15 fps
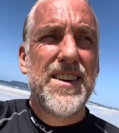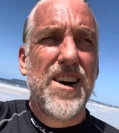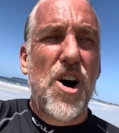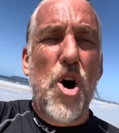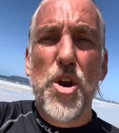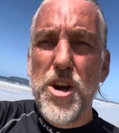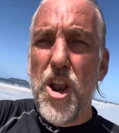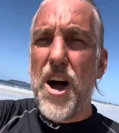
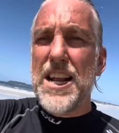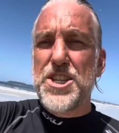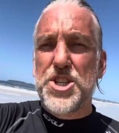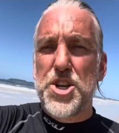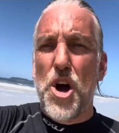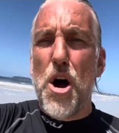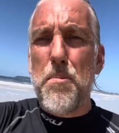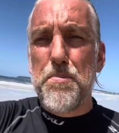online
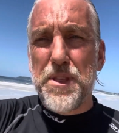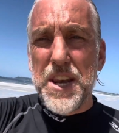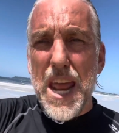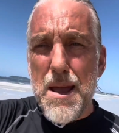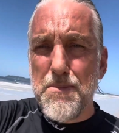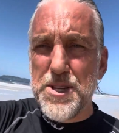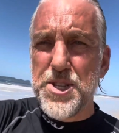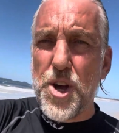shop than
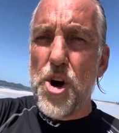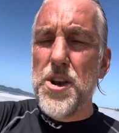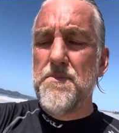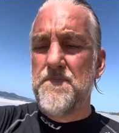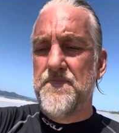Amazon.